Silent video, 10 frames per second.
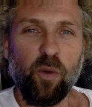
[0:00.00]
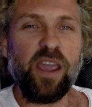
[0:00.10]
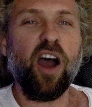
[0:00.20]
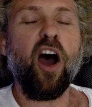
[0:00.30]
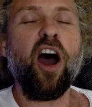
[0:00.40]

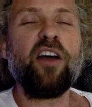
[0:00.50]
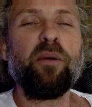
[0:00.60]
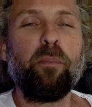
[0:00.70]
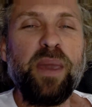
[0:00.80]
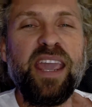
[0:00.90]
We are
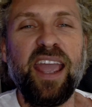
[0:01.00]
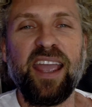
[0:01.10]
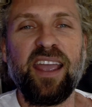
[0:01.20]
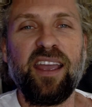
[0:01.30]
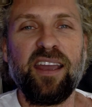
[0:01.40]
the
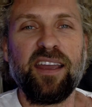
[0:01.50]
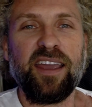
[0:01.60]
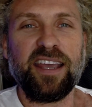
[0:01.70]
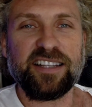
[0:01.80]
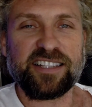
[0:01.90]
being
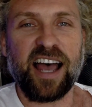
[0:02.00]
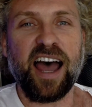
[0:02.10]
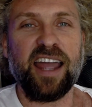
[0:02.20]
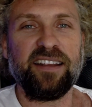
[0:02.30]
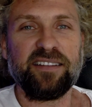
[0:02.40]

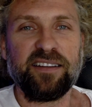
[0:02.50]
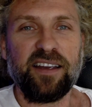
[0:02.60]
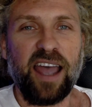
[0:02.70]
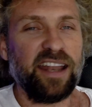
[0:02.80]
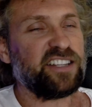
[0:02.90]
inside.
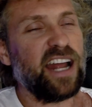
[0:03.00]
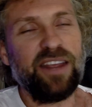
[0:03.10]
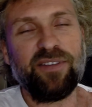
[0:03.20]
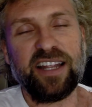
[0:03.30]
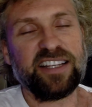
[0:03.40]
And it's
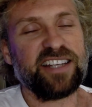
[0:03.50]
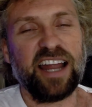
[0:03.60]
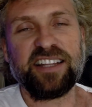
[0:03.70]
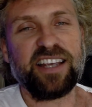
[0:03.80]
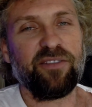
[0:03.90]
not even
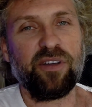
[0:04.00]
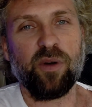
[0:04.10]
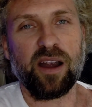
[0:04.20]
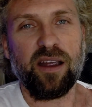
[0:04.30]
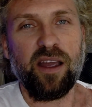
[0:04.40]
inside, it's
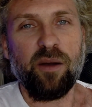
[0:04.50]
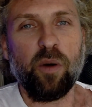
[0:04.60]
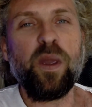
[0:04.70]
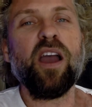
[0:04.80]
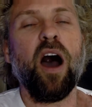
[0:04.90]
everywhere.
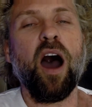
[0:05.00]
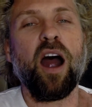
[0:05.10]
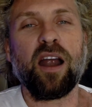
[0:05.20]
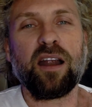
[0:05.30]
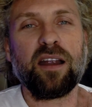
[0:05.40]
We
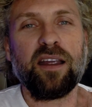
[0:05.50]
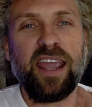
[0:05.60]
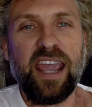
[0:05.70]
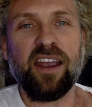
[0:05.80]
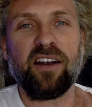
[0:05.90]
are
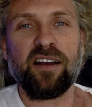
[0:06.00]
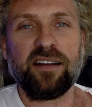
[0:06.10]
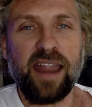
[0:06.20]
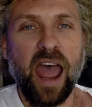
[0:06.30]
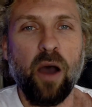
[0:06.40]
here,
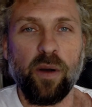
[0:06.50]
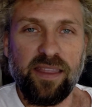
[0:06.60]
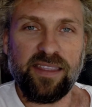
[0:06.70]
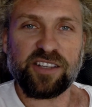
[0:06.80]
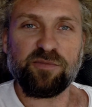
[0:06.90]
now,
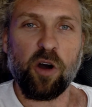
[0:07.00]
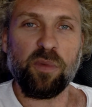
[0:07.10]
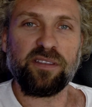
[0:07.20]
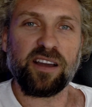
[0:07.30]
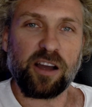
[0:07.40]
in this
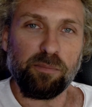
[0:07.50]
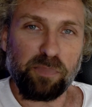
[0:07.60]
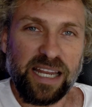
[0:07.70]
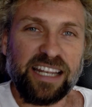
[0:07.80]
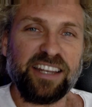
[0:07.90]
moment, the
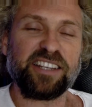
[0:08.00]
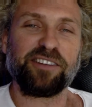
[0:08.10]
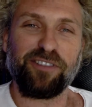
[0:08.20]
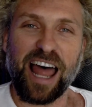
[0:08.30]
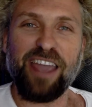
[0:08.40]
completeness
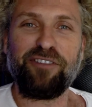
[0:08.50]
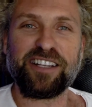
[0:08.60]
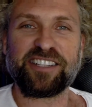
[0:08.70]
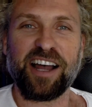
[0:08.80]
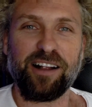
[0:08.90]
of life
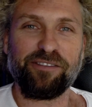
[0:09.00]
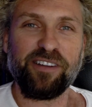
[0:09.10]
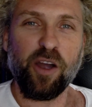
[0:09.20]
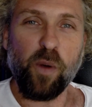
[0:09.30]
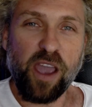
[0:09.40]

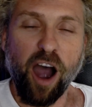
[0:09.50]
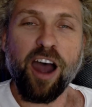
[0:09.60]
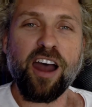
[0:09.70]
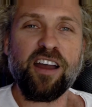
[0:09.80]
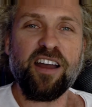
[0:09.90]
itself. We
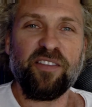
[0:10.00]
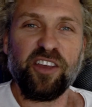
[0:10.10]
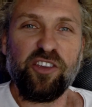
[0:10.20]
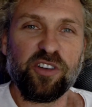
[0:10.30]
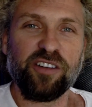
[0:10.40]
are
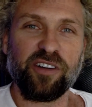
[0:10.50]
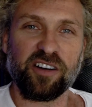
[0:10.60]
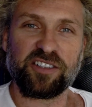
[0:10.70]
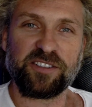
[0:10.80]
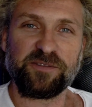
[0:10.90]
the
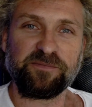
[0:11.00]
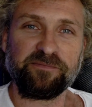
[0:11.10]
universe.